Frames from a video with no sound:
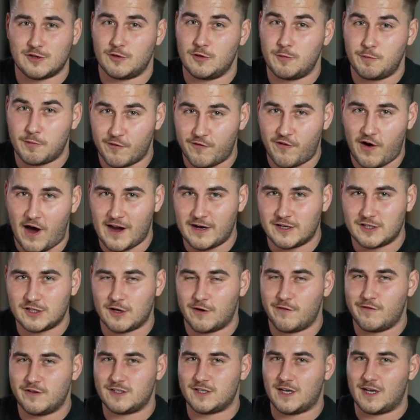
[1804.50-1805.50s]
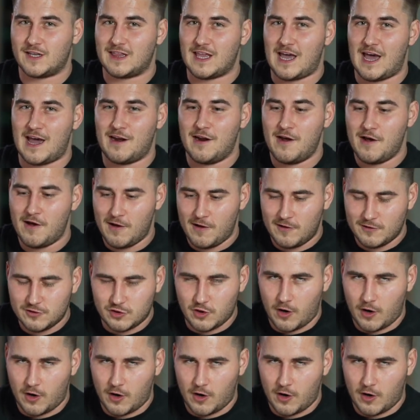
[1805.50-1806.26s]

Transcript: or you provide a service like that,